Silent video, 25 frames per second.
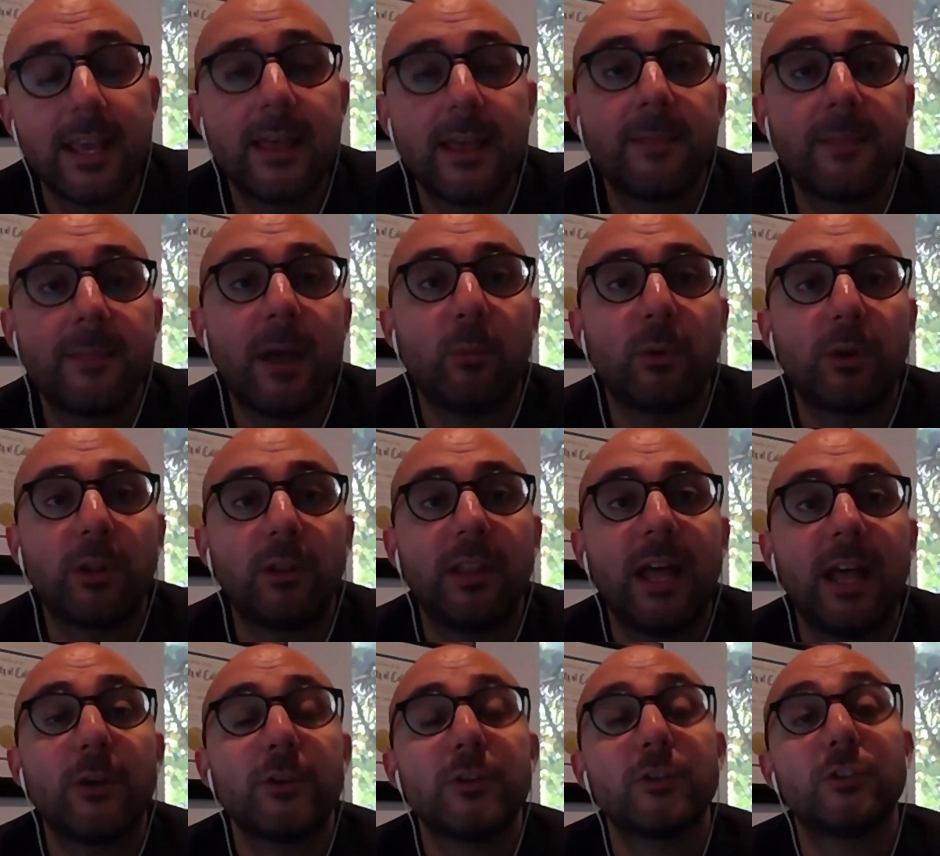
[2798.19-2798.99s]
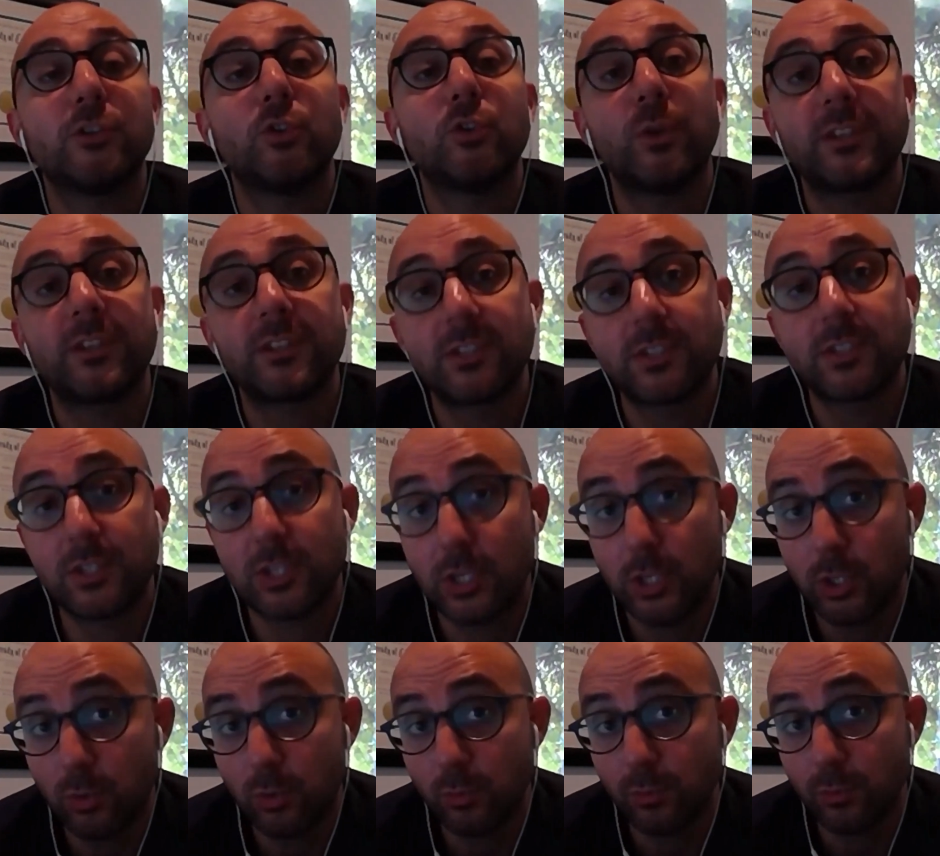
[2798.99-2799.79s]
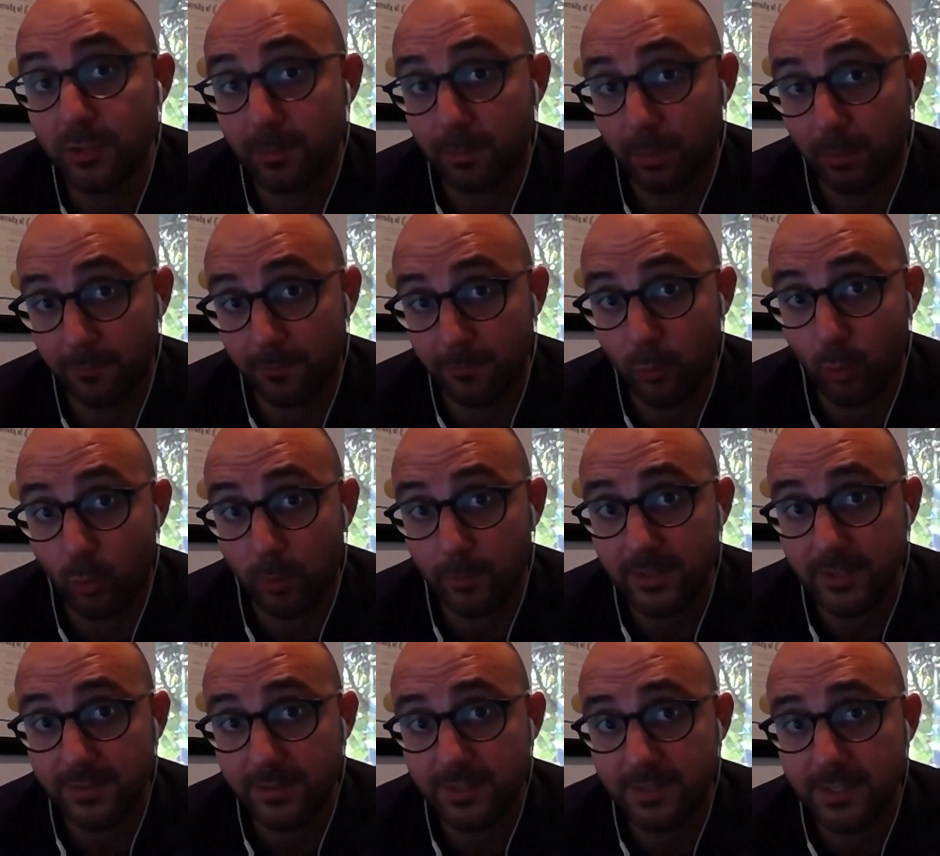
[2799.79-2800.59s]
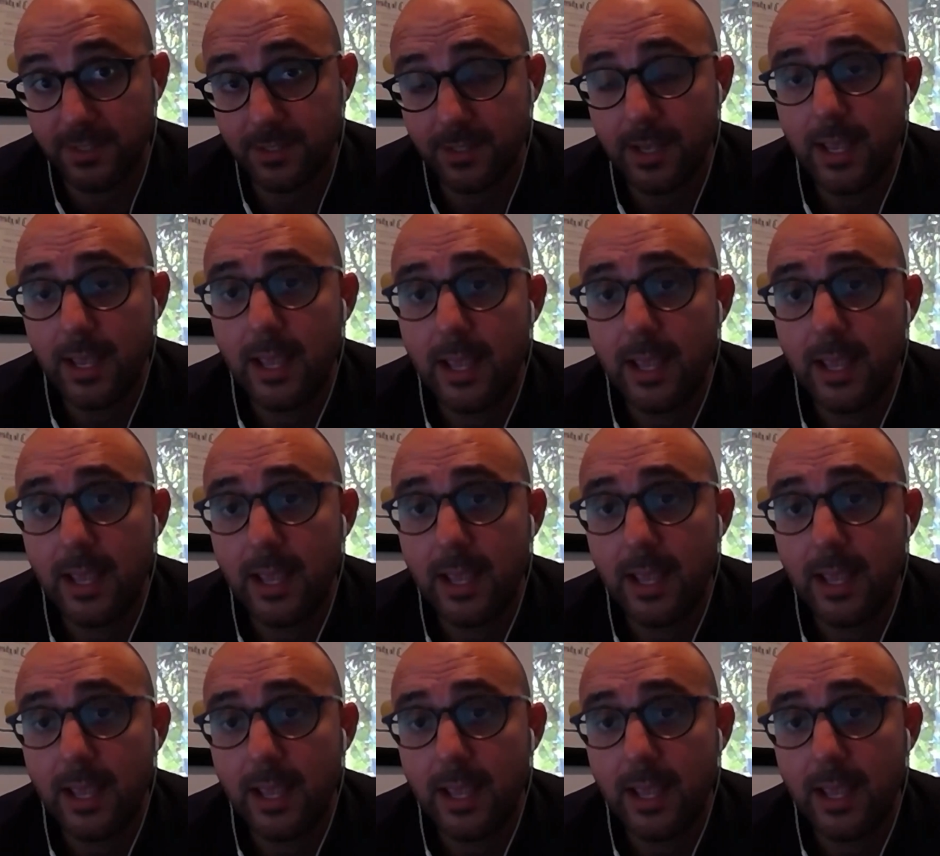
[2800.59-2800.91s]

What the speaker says: that would allow you to excuse performance.